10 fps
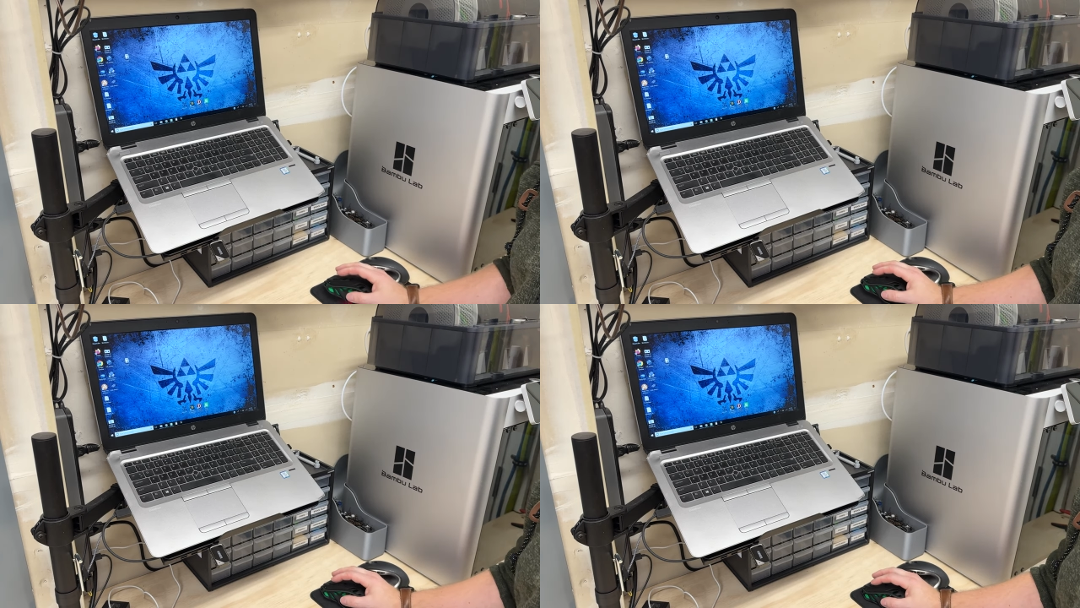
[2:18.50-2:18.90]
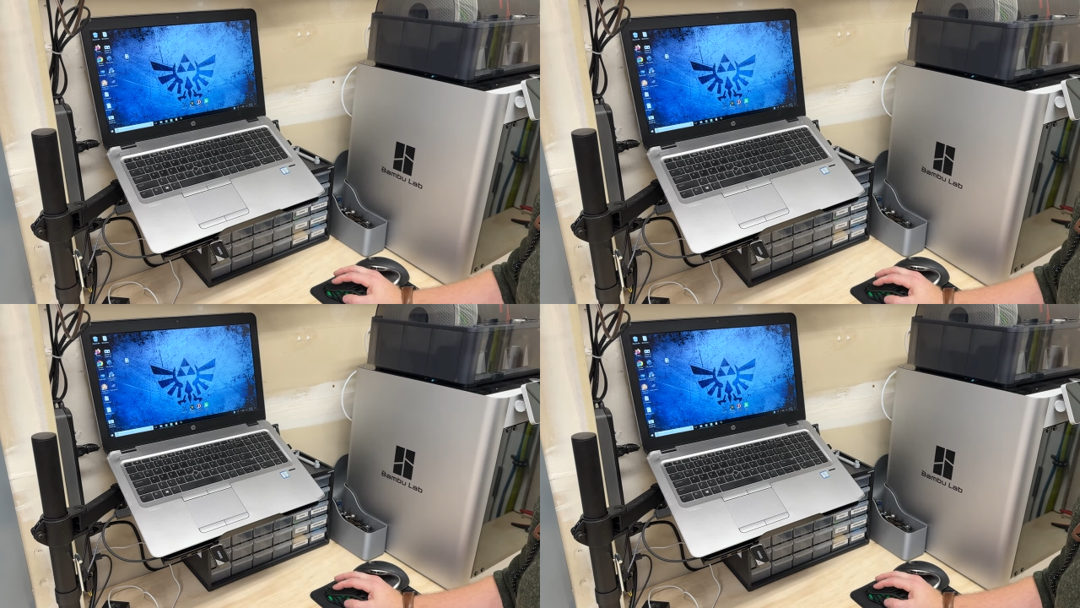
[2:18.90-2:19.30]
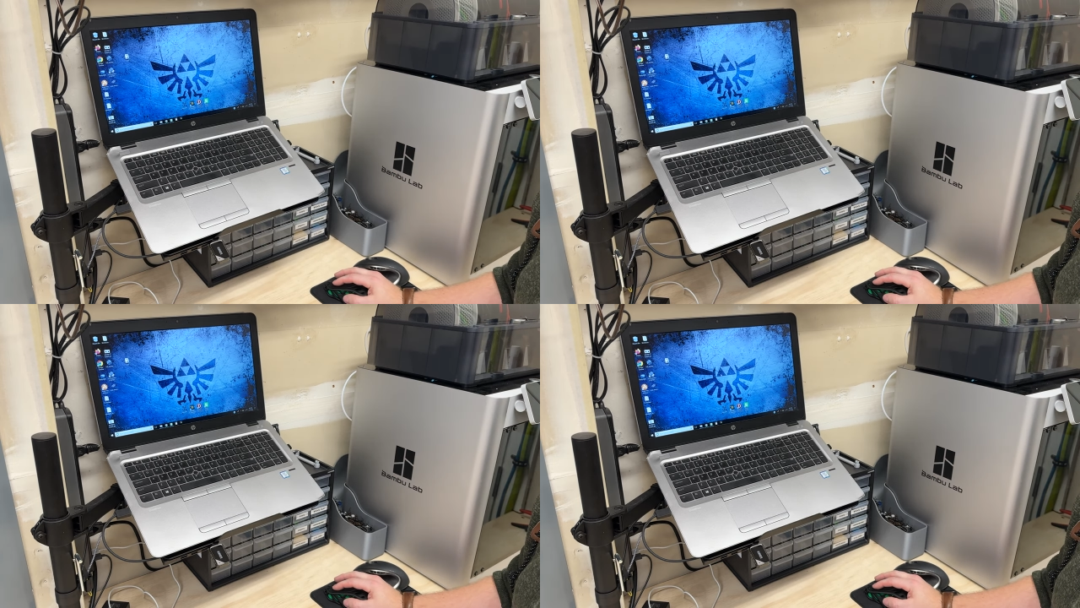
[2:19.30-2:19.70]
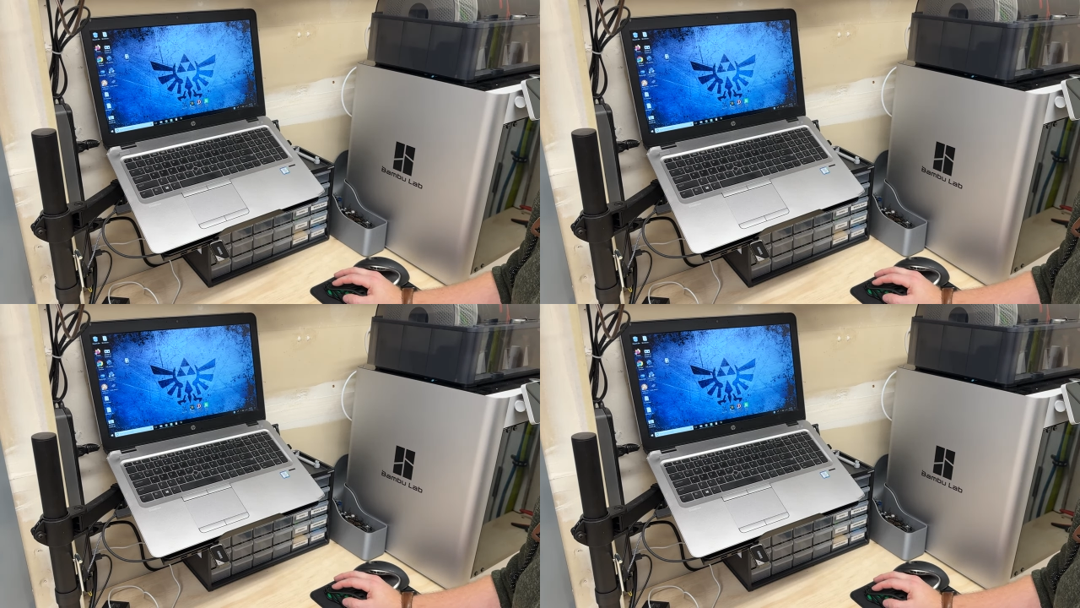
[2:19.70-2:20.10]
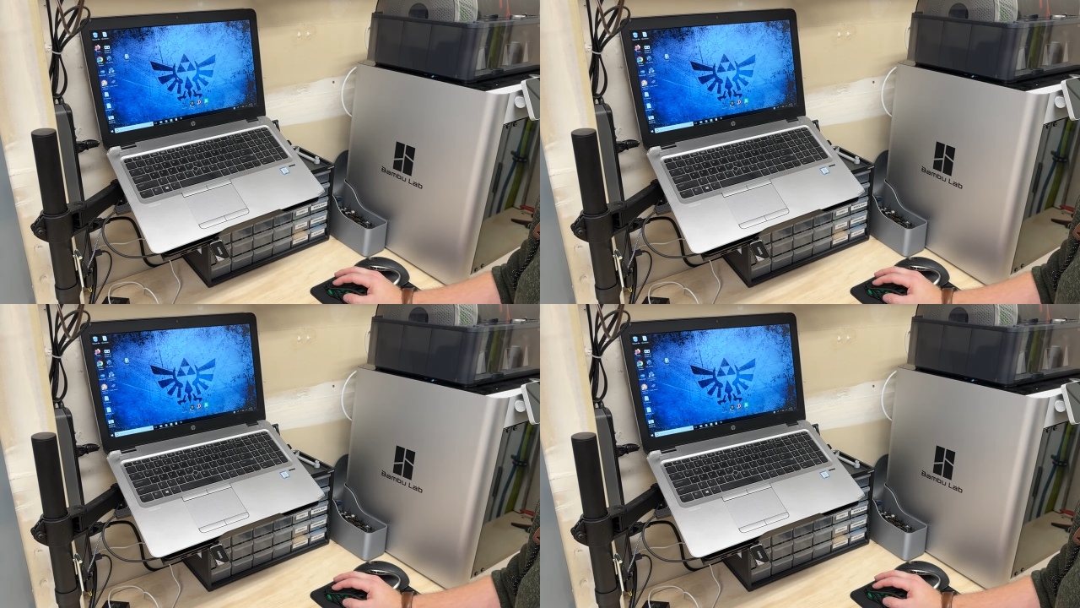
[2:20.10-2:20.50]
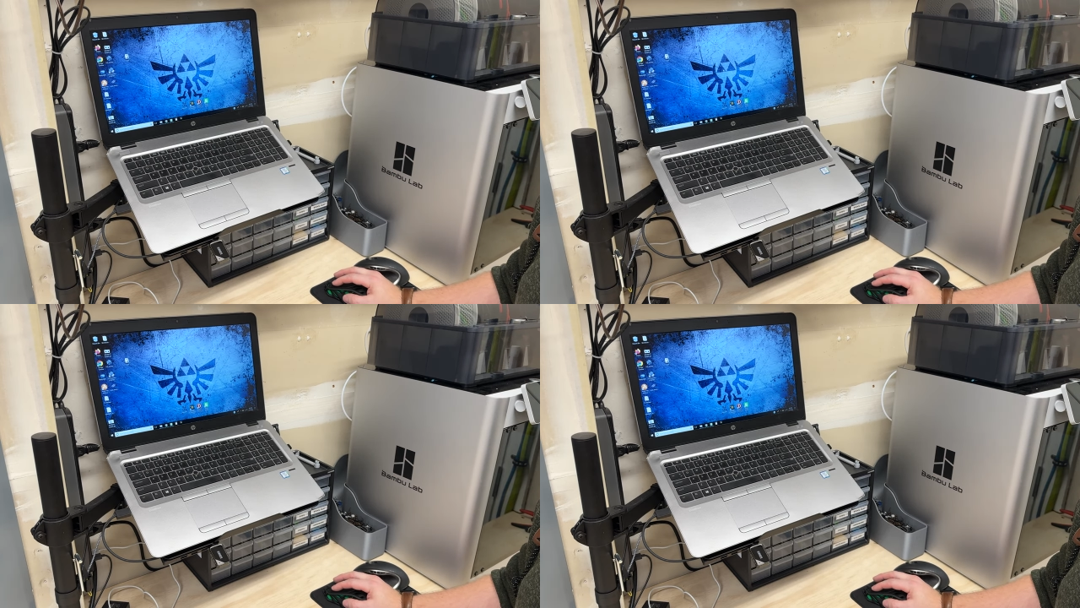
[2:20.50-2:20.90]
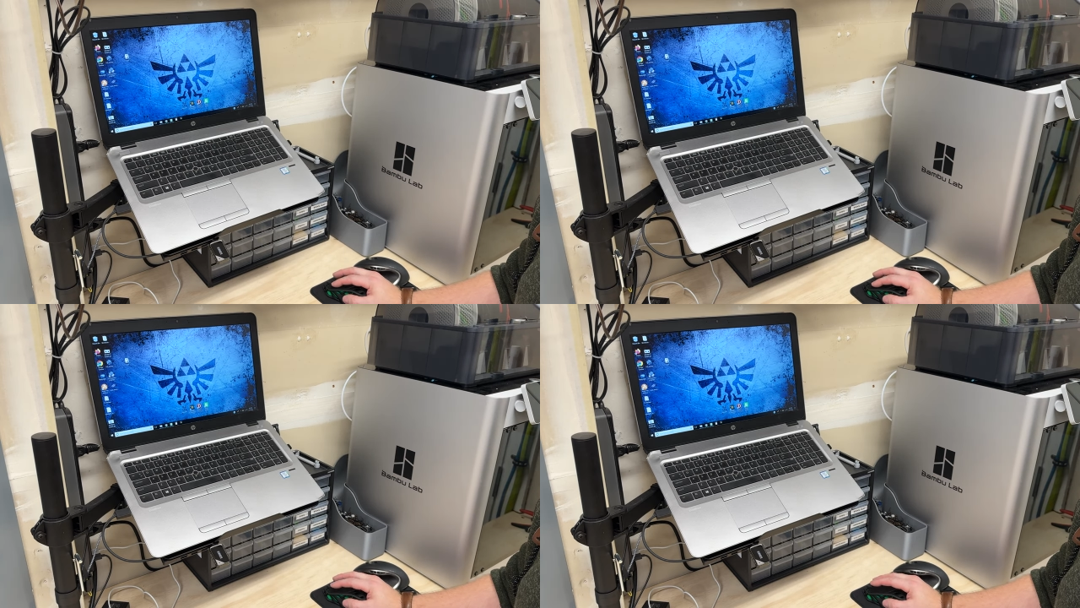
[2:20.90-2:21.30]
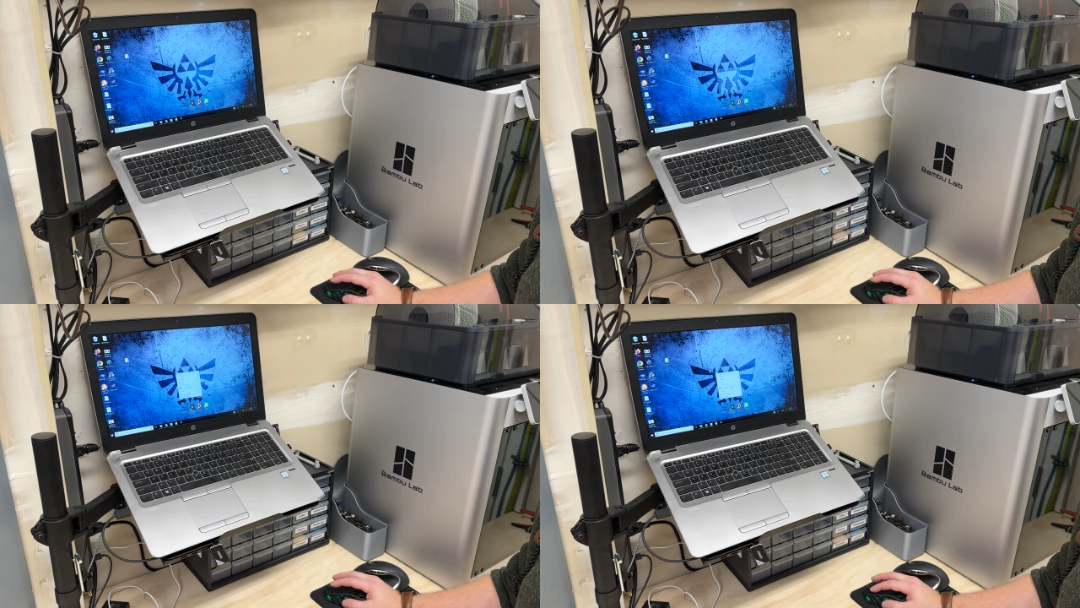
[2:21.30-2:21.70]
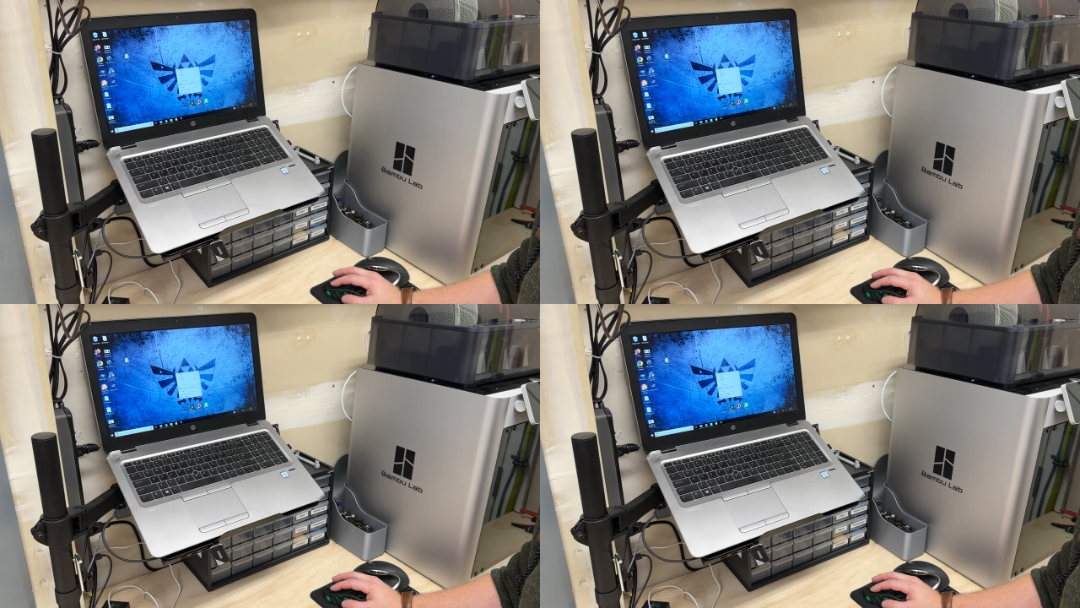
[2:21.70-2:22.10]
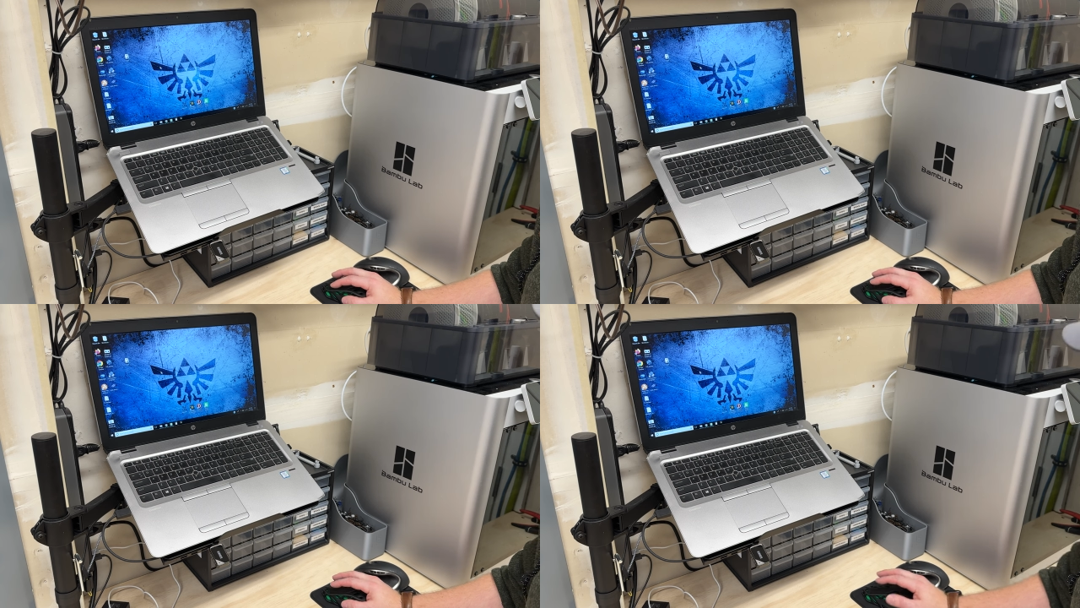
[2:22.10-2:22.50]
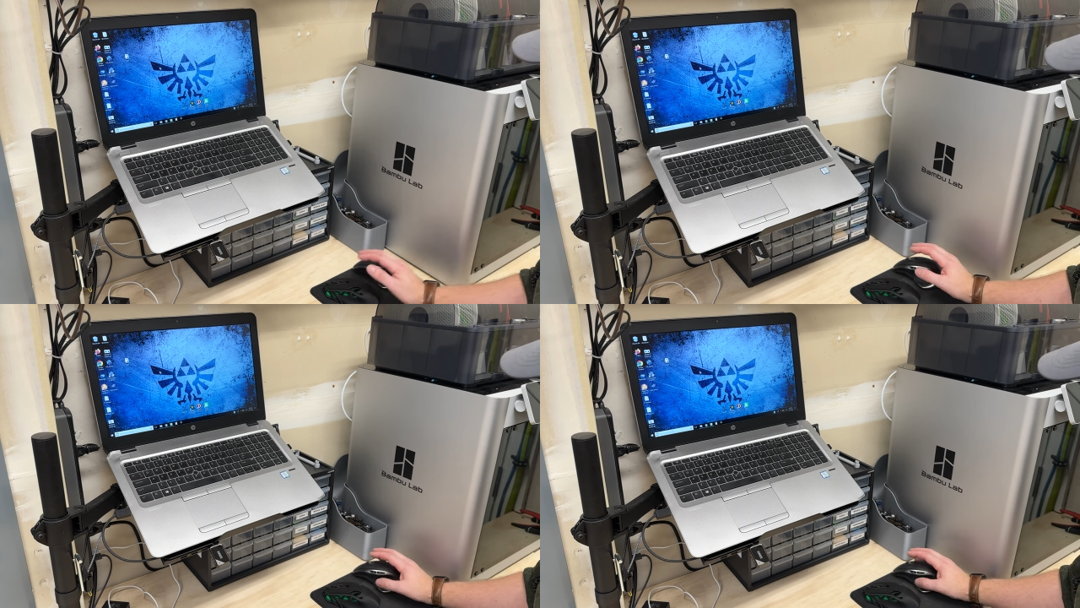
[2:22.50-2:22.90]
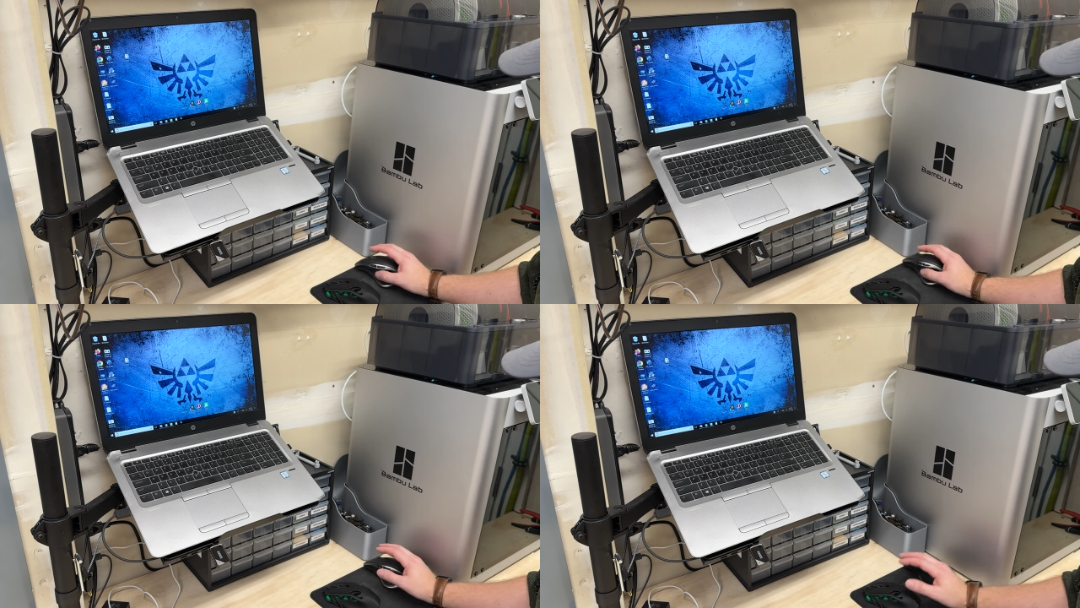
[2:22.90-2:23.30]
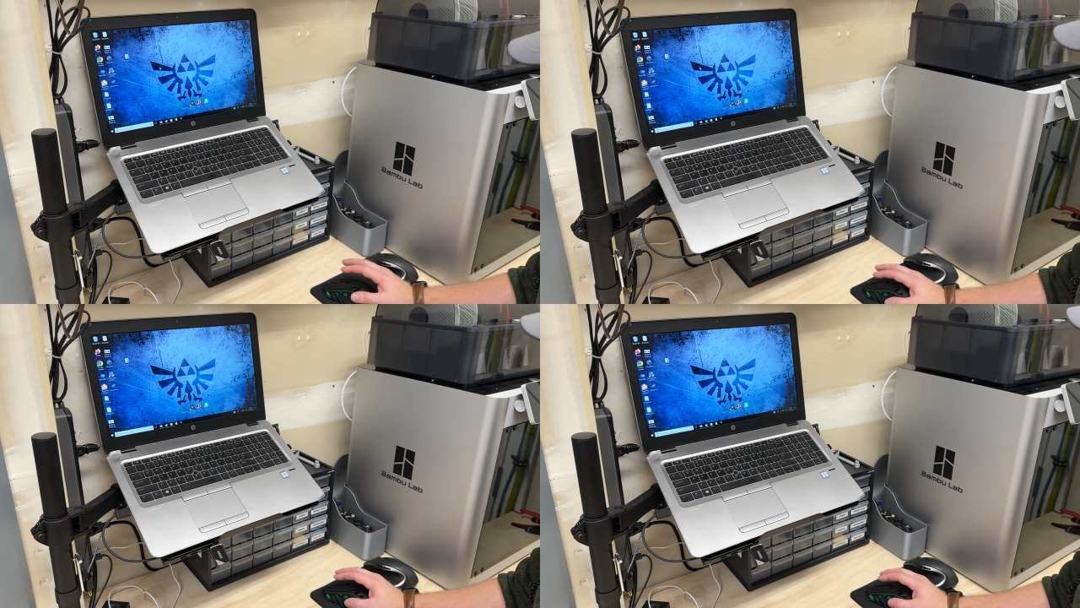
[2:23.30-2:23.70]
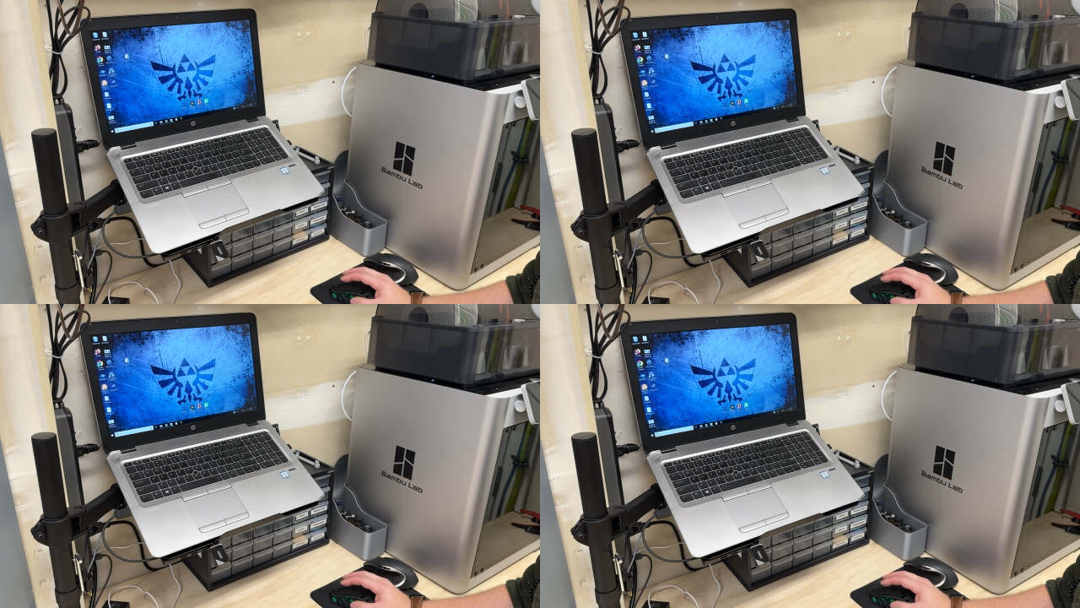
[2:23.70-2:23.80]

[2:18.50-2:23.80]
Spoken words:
[unreadable: no face in view]